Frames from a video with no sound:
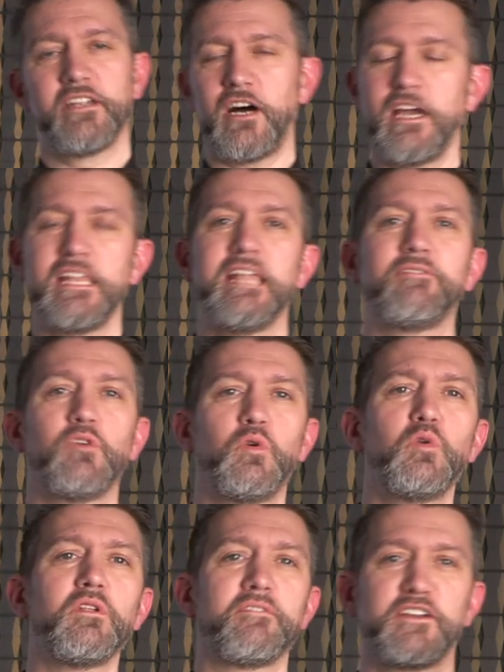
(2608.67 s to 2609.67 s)
I love
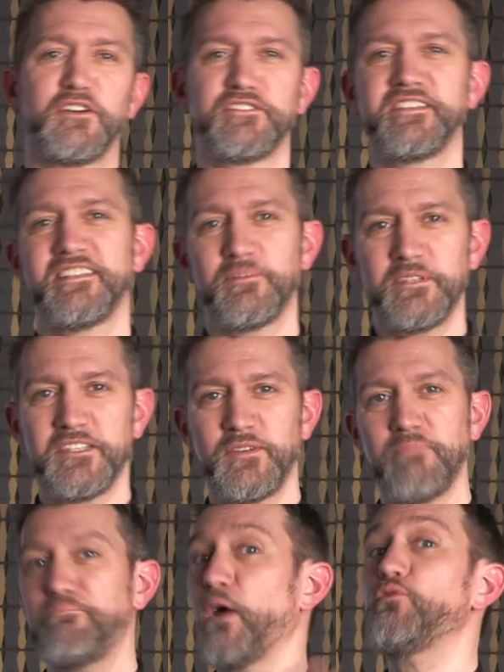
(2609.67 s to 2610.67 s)
all of the content that we do in
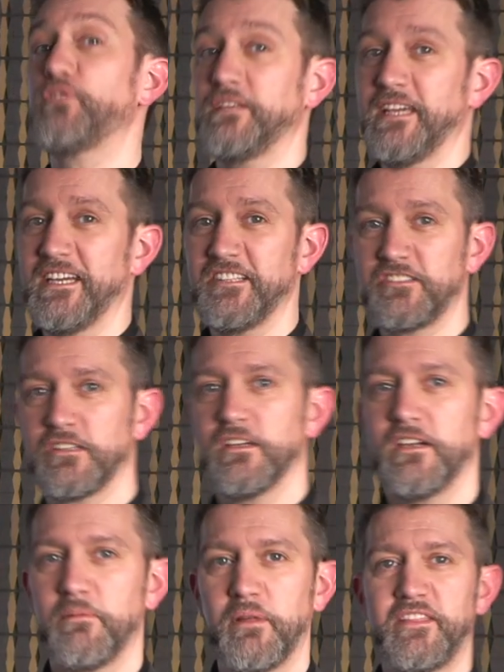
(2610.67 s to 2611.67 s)
both years,
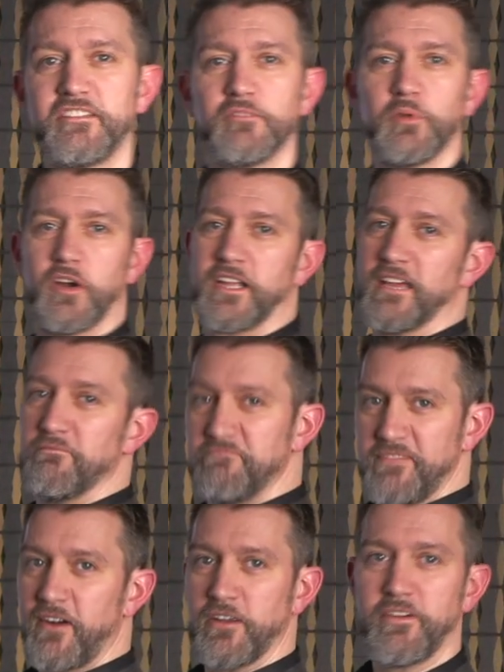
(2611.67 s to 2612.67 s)
but this is where I get
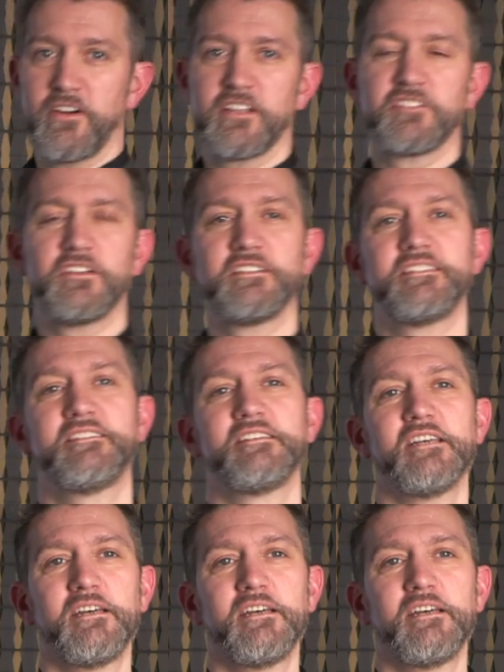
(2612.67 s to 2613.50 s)
very, very excited,